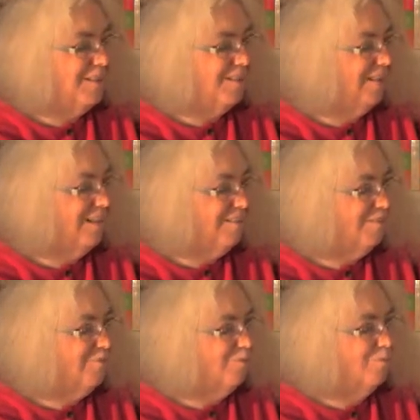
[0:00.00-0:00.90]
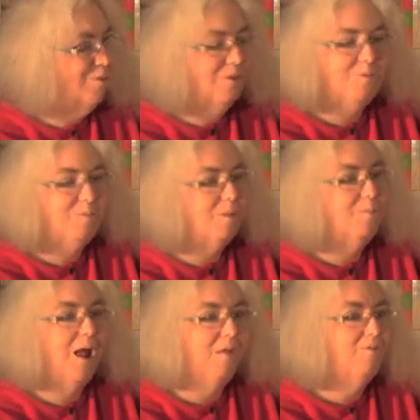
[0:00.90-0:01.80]
went to lots of schools where the
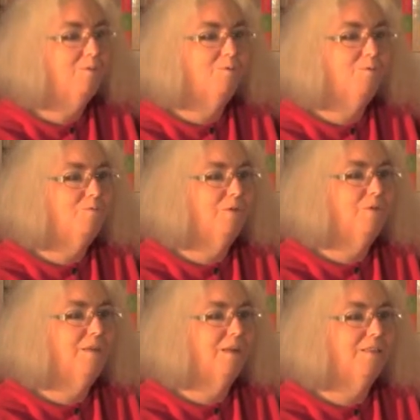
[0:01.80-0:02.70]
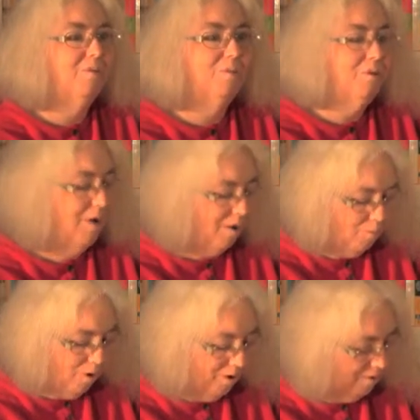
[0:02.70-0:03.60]
bathrooms were filthy and there was no hot
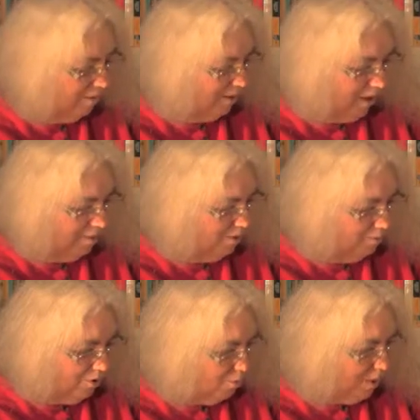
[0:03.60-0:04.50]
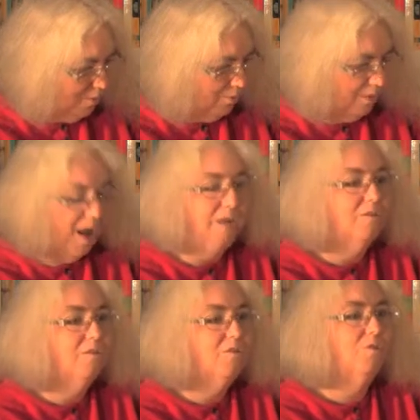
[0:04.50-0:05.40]
water and there were no paper
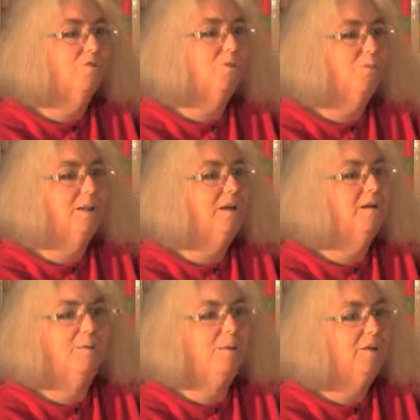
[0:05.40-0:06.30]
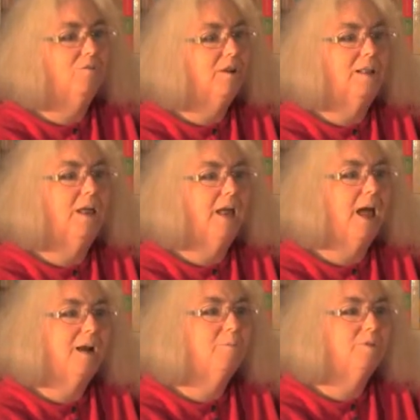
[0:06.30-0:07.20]
towels and children were clearly being treated like
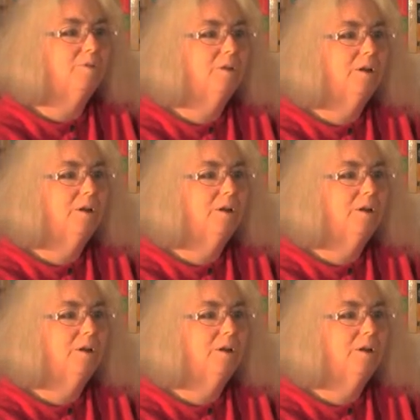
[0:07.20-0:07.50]
animals.